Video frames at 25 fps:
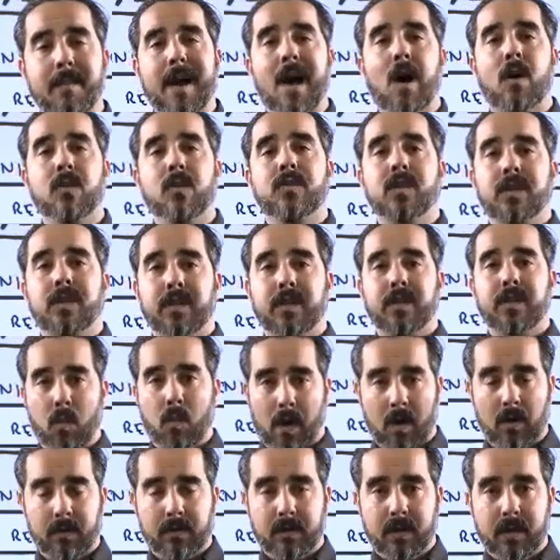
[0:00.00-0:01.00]
out there in the
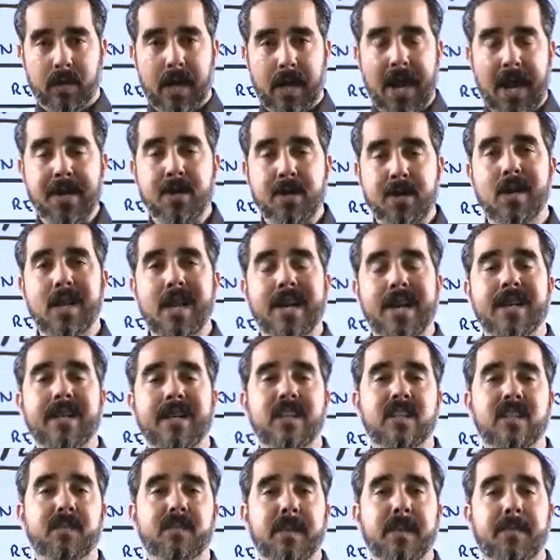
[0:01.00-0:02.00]
world, and you're letting
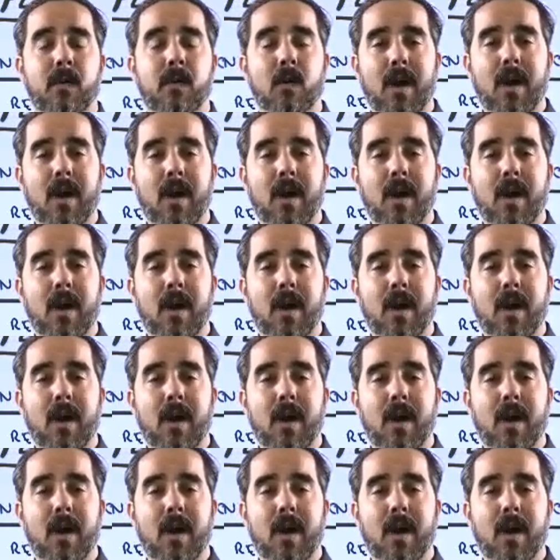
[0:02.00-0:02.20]
these people